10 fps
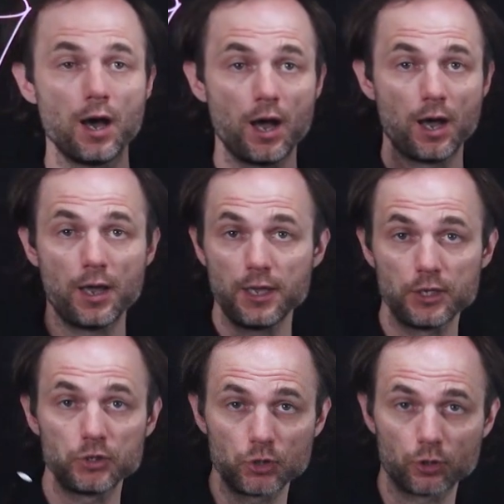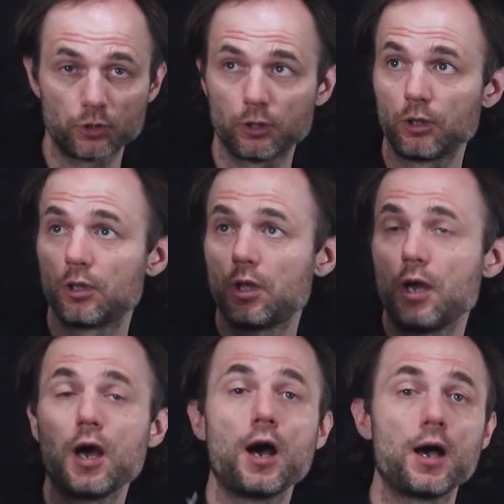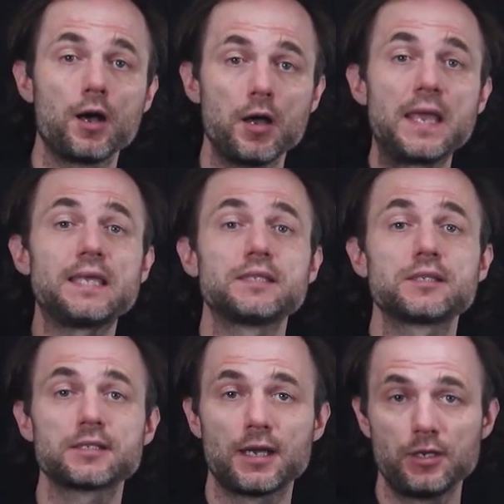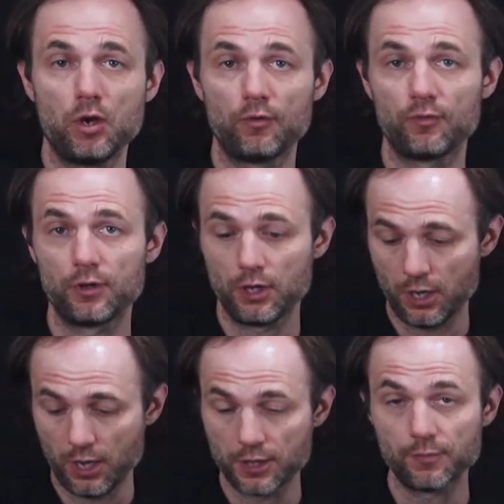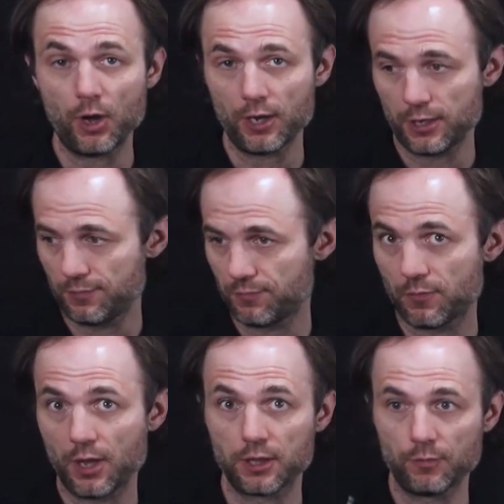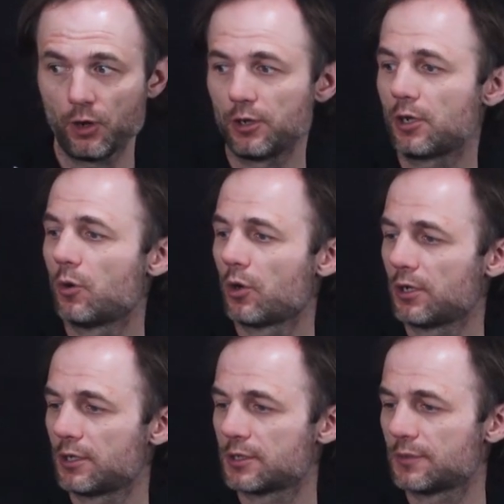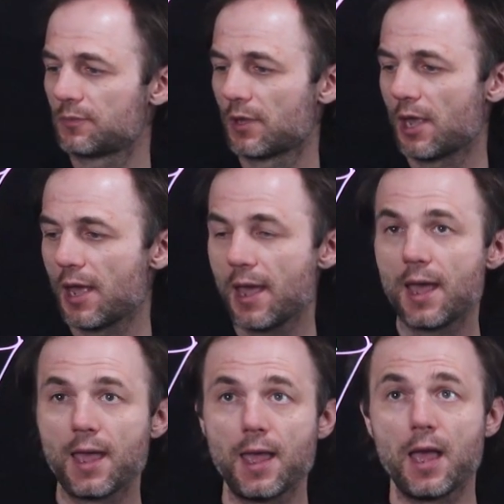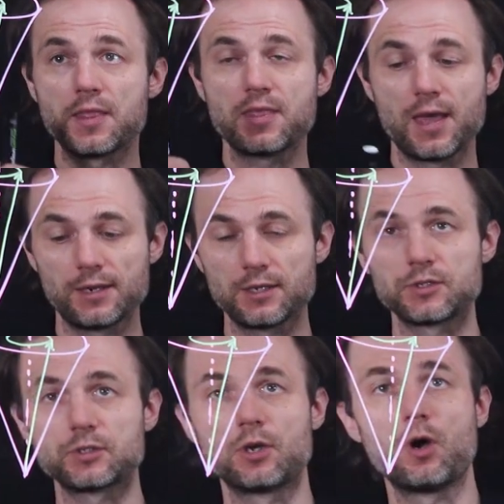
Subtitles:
a circle inside of the body, in the body coordinates. That is,